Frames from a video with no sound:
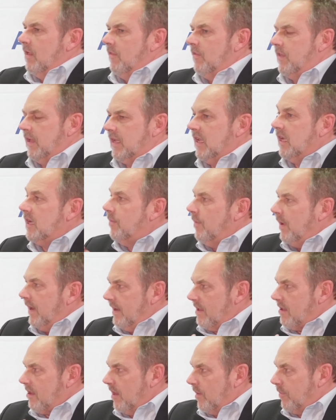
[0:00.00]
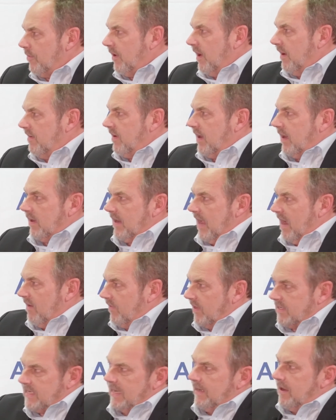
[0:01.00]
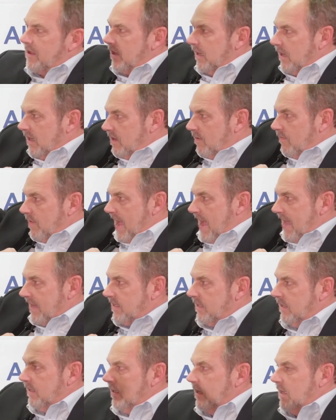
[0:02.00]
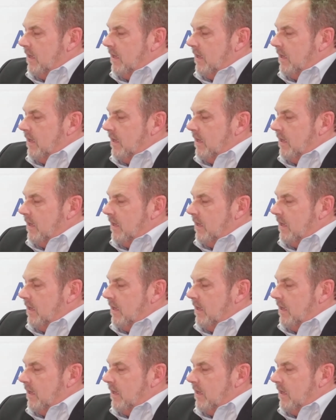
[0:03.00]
The gigabytes in a project have the tendency to do that.